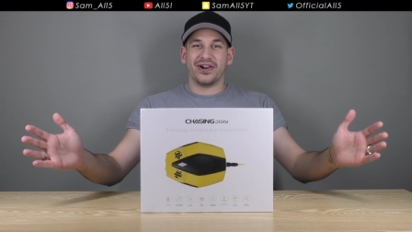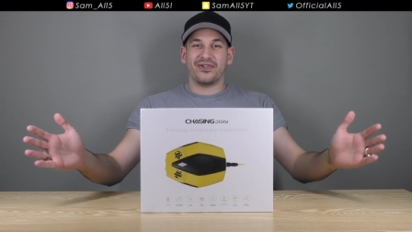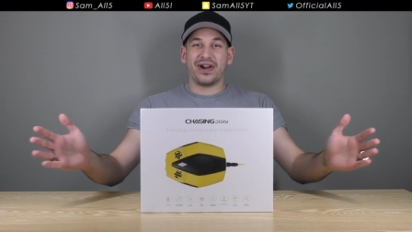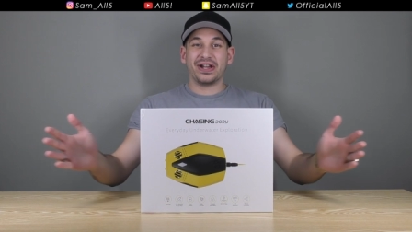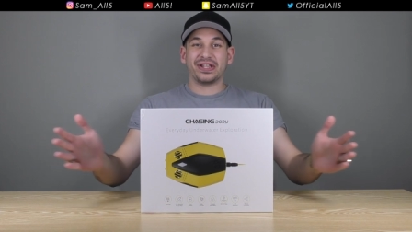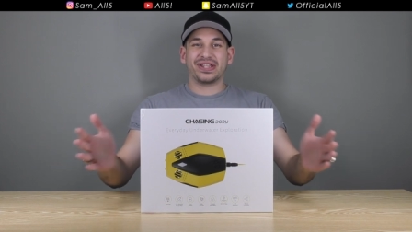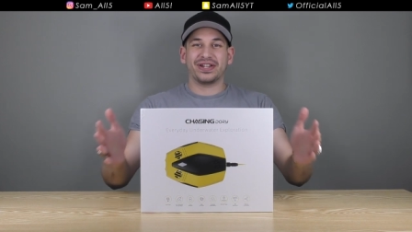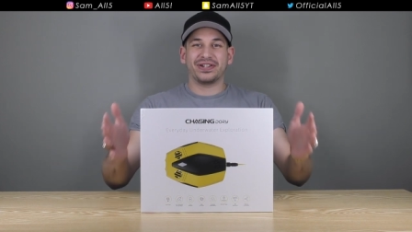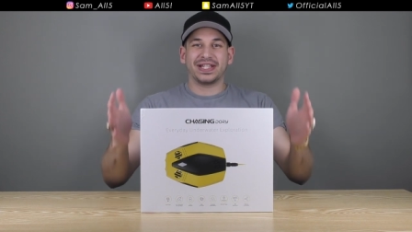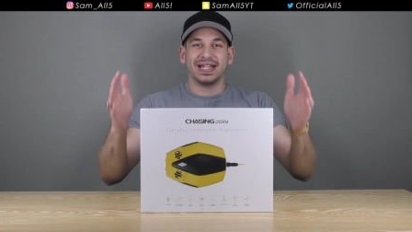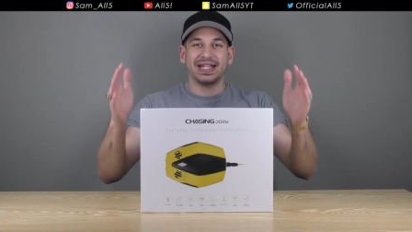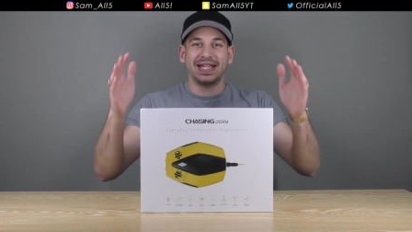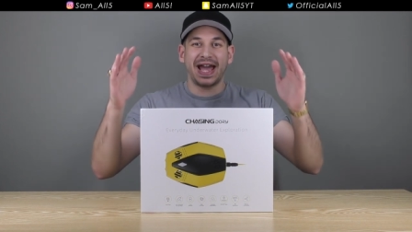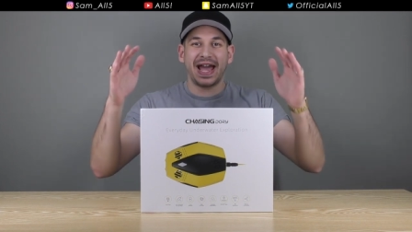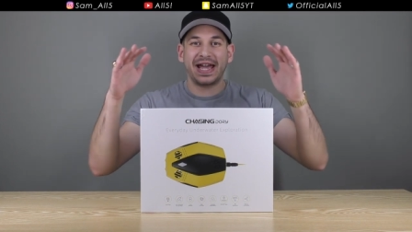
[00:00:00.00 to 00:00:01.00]
Alright, so
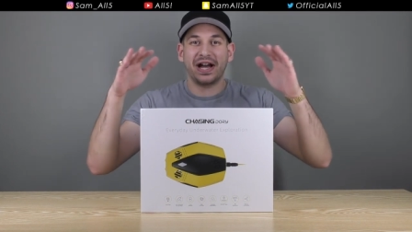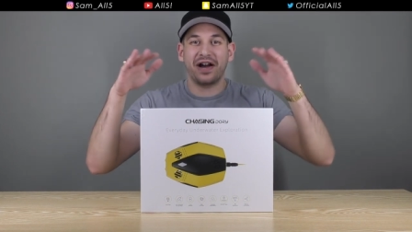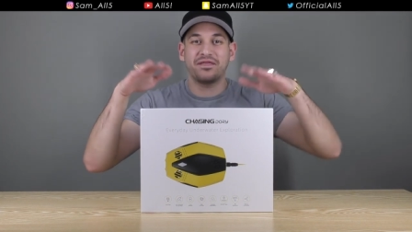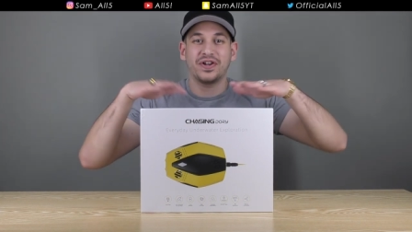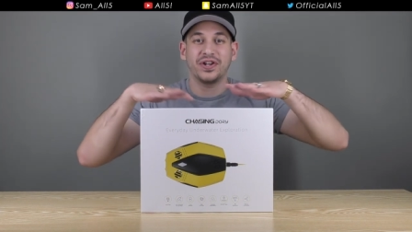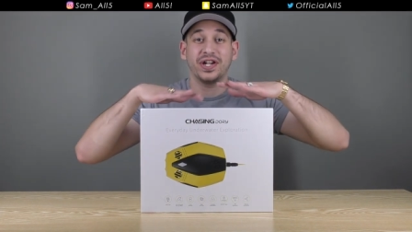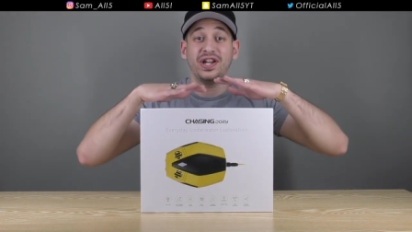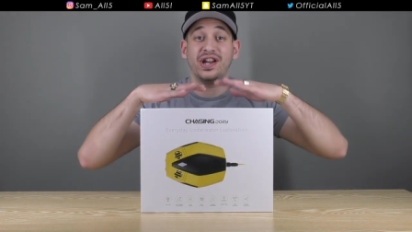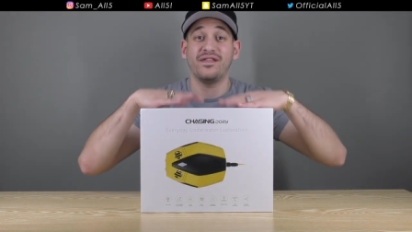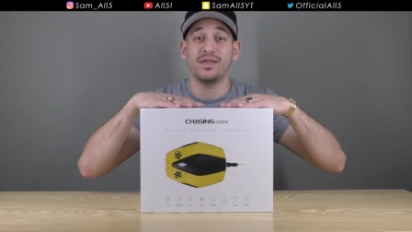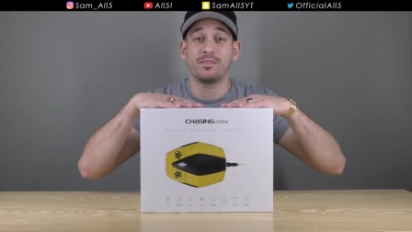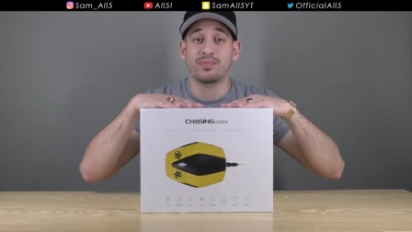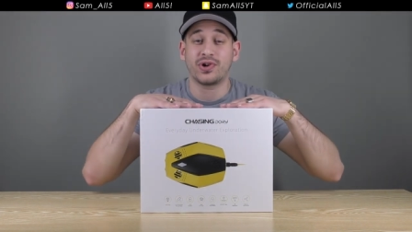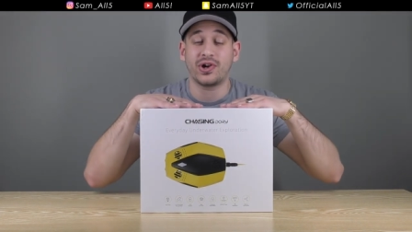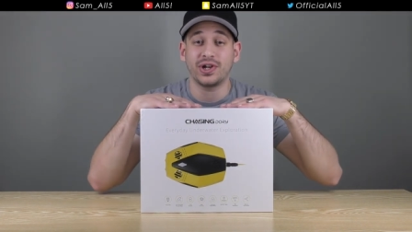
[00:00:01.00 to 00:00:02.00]
today I've got
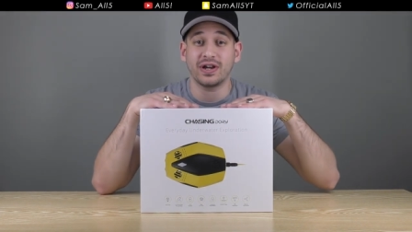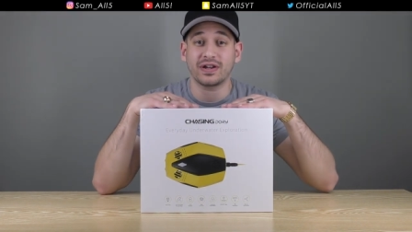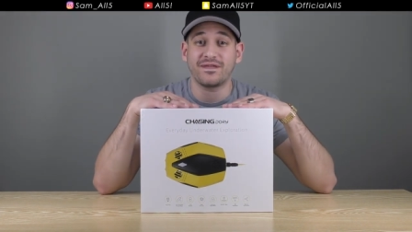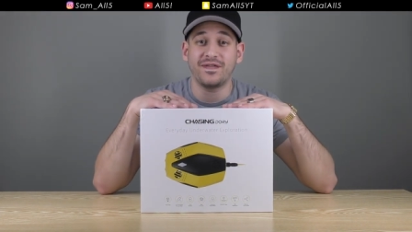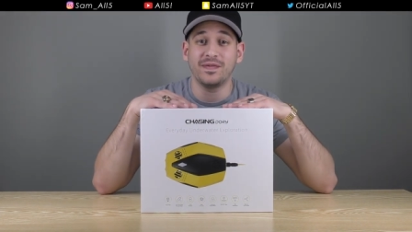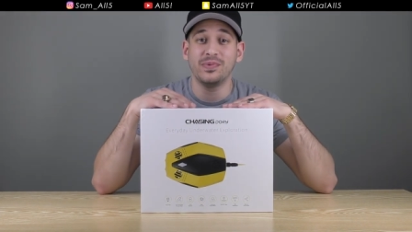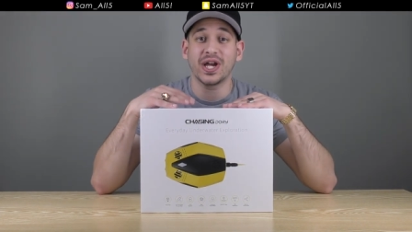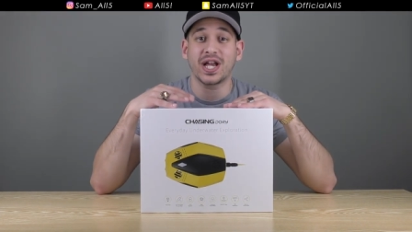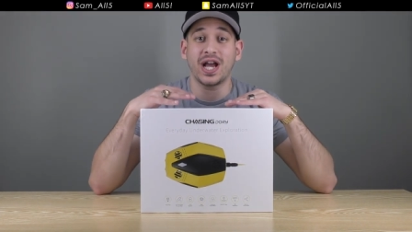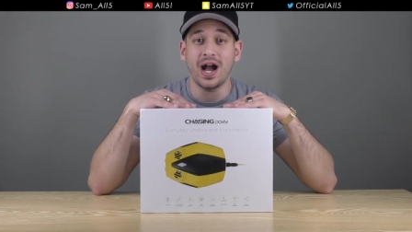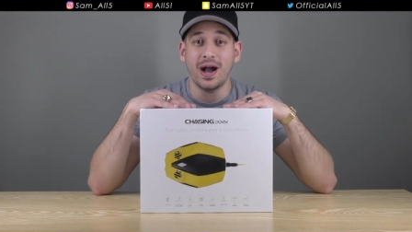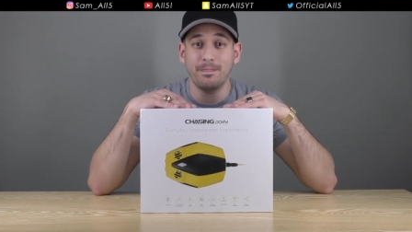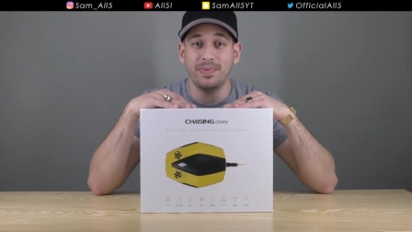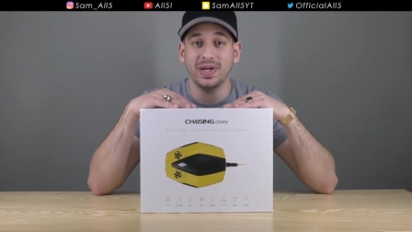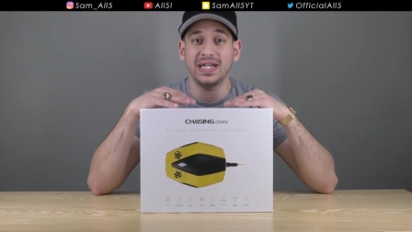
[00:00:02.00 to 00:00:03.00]
another product from the
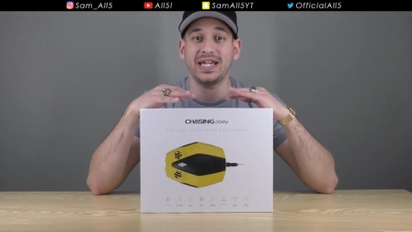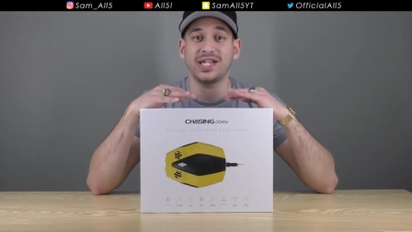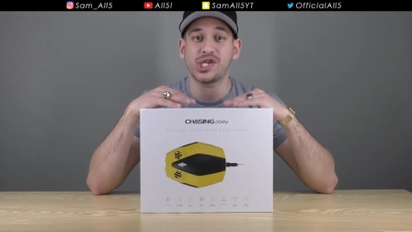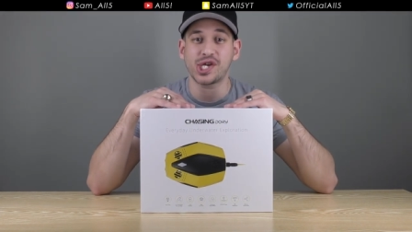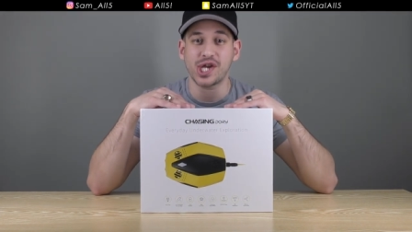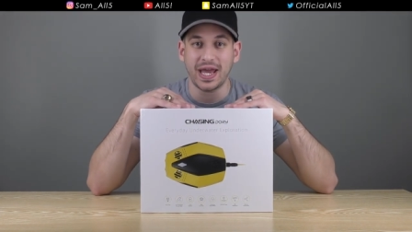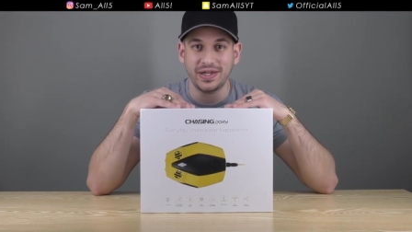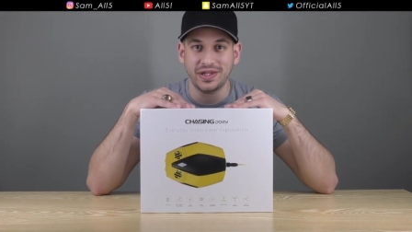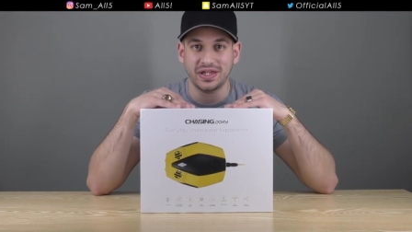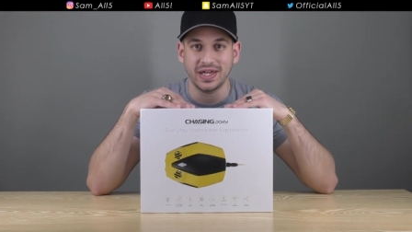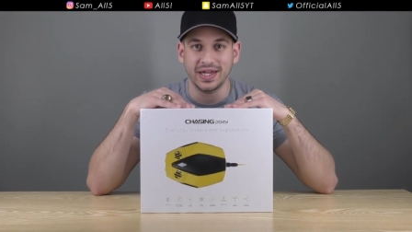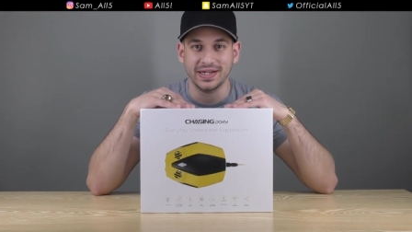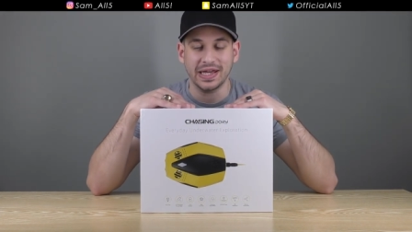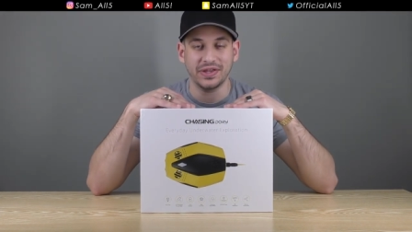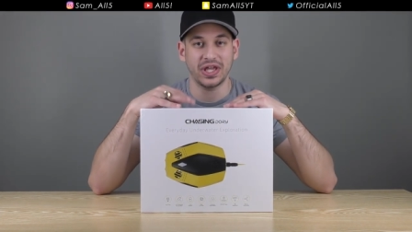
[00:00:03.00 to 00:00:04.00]
company Chasing.